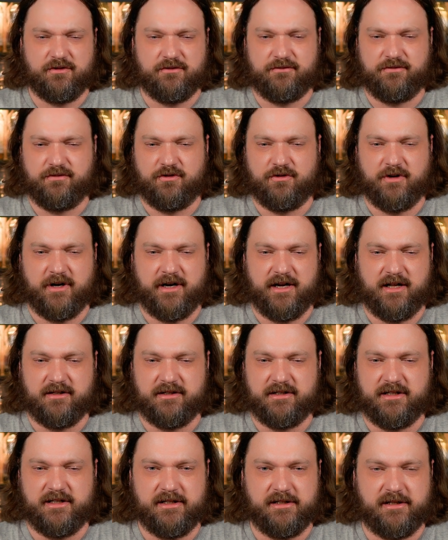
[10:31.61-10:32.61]

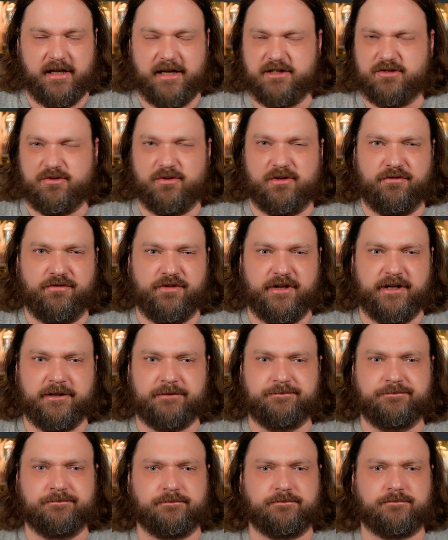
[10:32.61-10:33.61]
florality, that sort of thing.